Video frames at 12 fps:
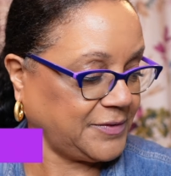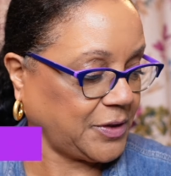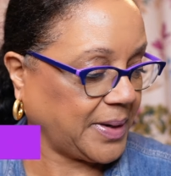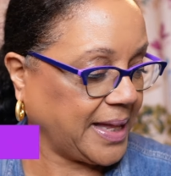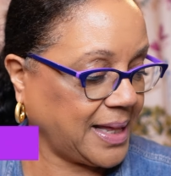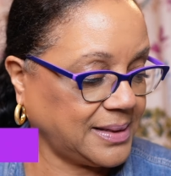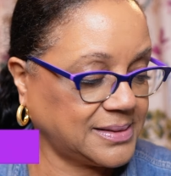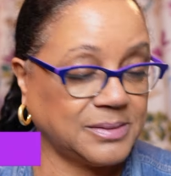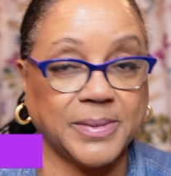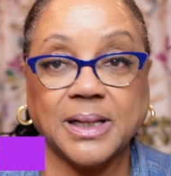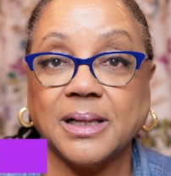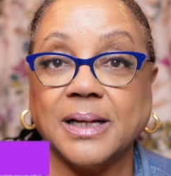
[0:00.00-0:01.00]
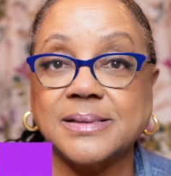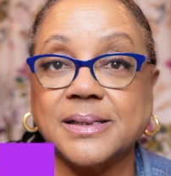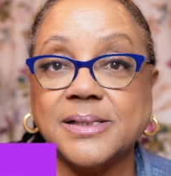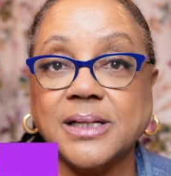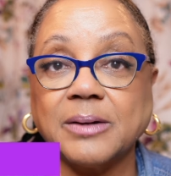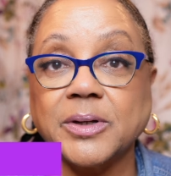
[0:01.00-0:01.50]
even know I had this in my closet
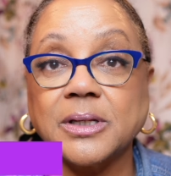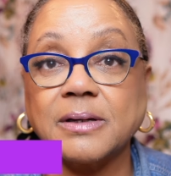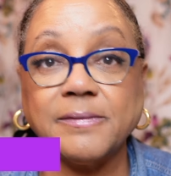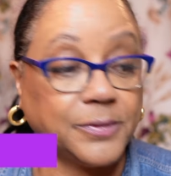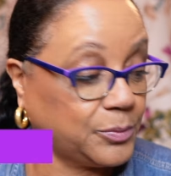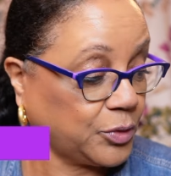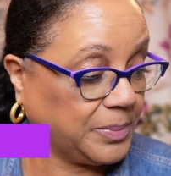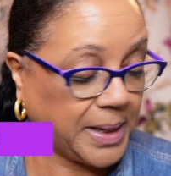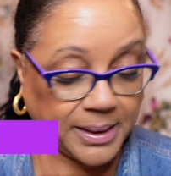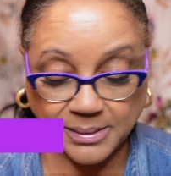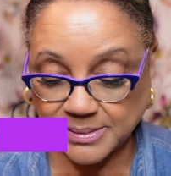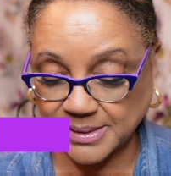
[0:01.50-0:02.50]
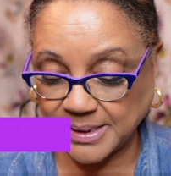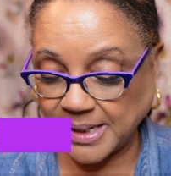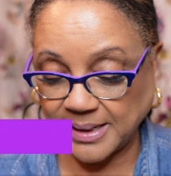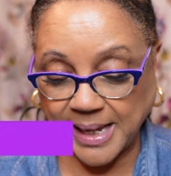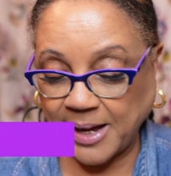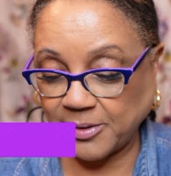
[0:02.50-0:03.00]
until I went looking for more bottles. And
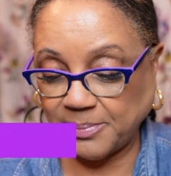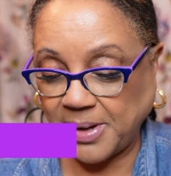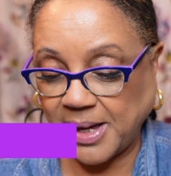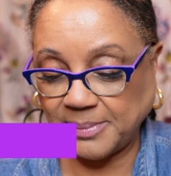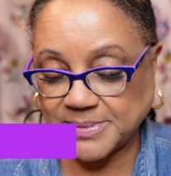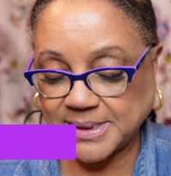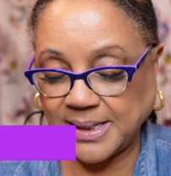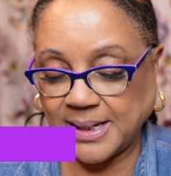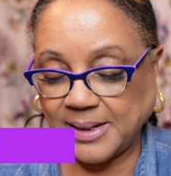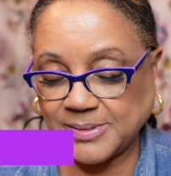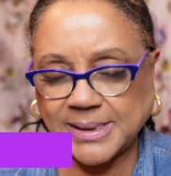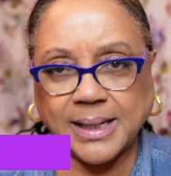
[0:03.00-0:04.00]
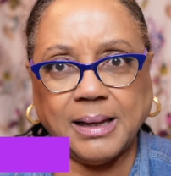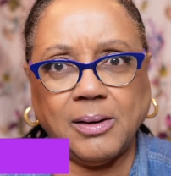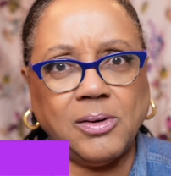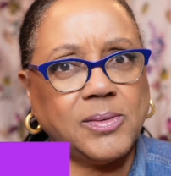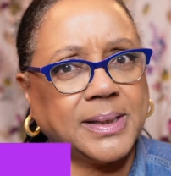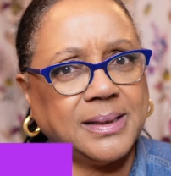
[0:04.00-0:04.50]
then out it popped. And I was like,
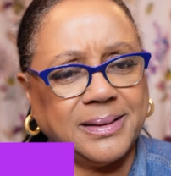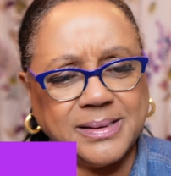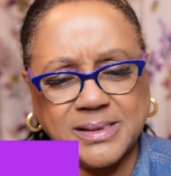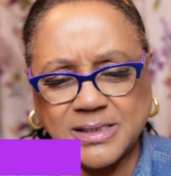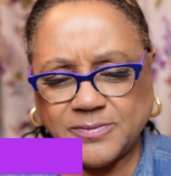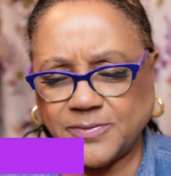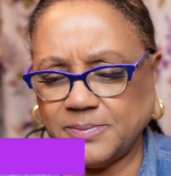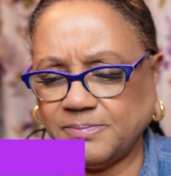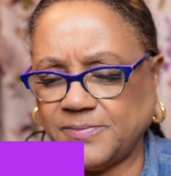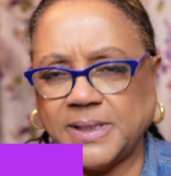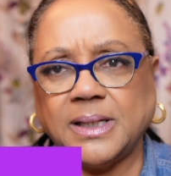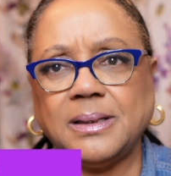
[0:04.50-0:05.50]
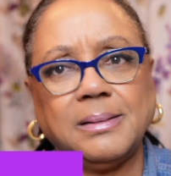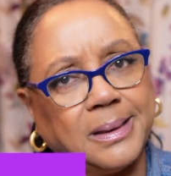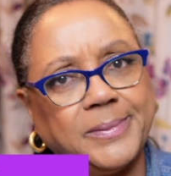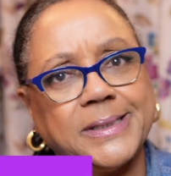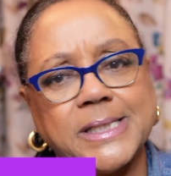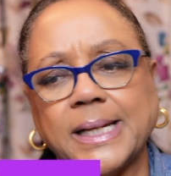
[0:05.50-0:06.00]
oh, I think this is vanilla.
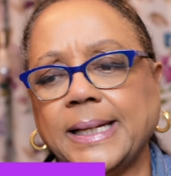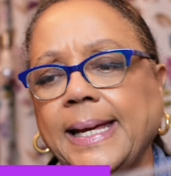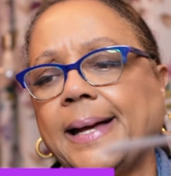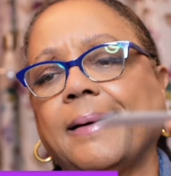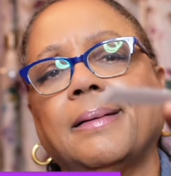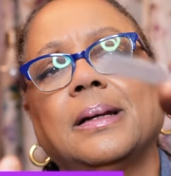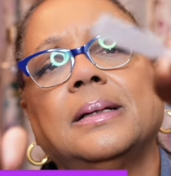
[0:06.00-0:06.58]
Let me check it out.